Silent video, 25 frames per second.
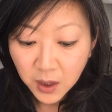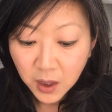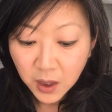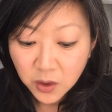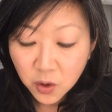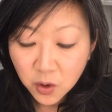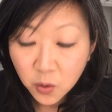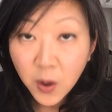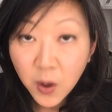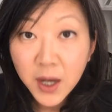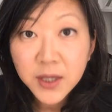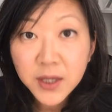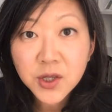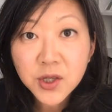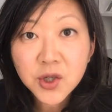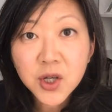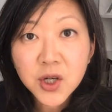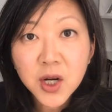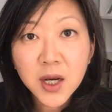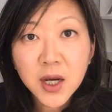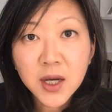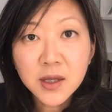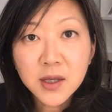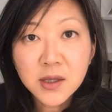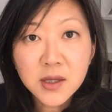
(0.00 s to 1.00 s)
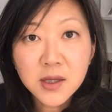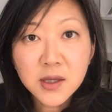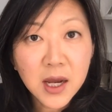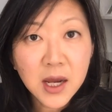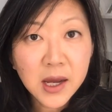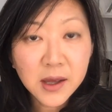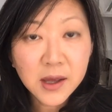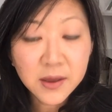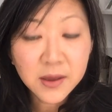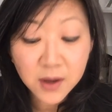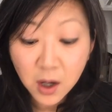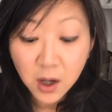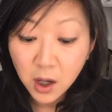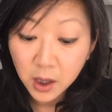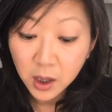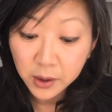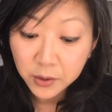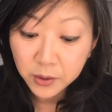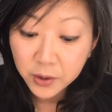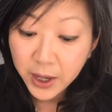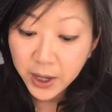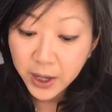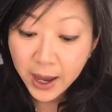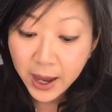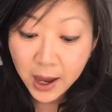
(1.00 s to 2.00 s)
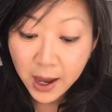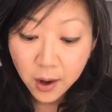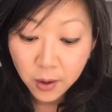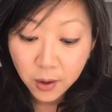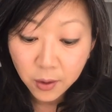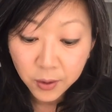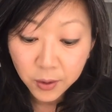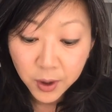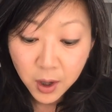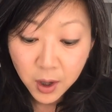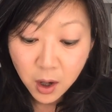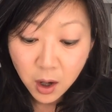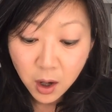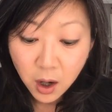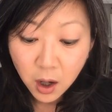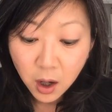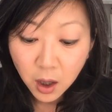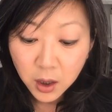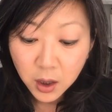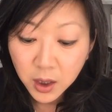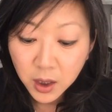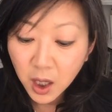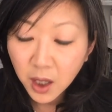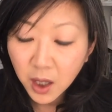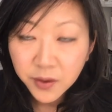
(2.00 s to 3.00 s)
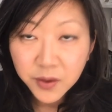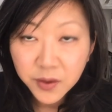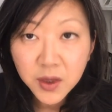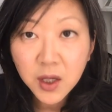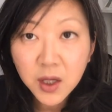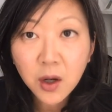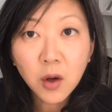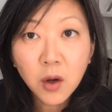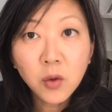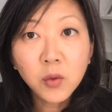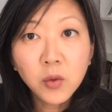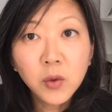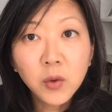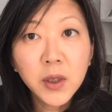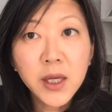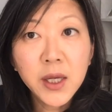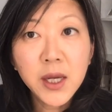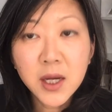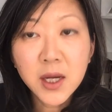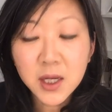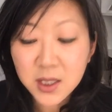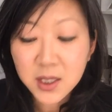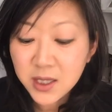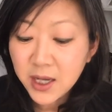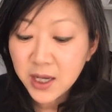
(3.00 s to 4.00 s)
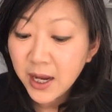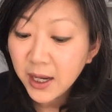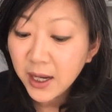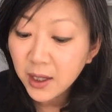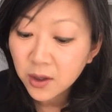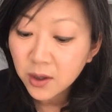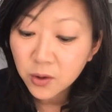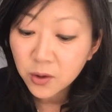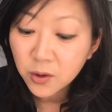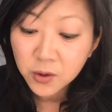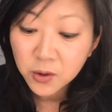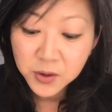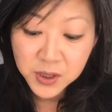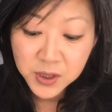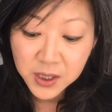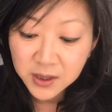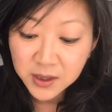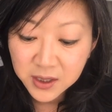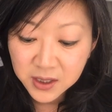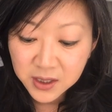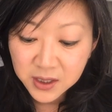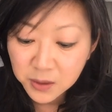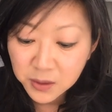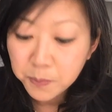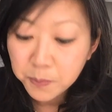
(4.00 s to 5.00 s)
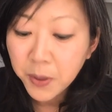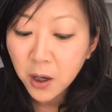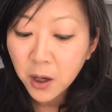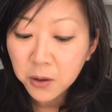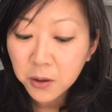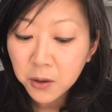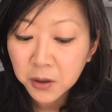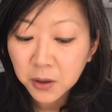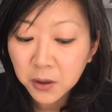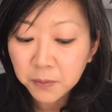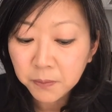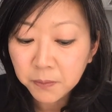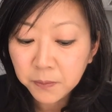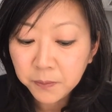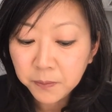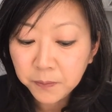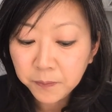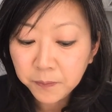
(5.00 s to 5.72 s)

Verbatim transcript: The rice chest and the hollow cow are not the only containers in this poem.